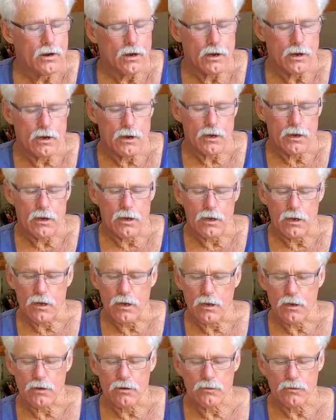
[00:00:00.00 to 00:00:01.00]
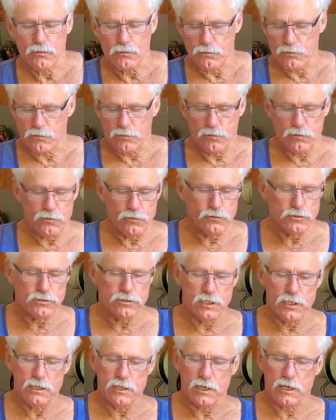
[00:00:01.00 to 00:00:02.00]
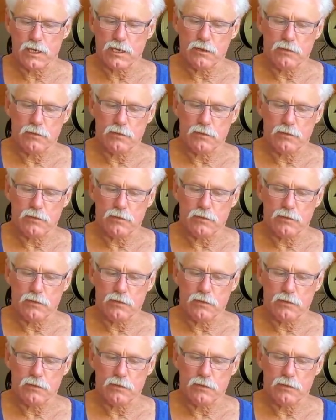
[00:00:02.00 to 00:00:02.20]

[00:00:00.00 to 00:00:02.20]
uh, who's in a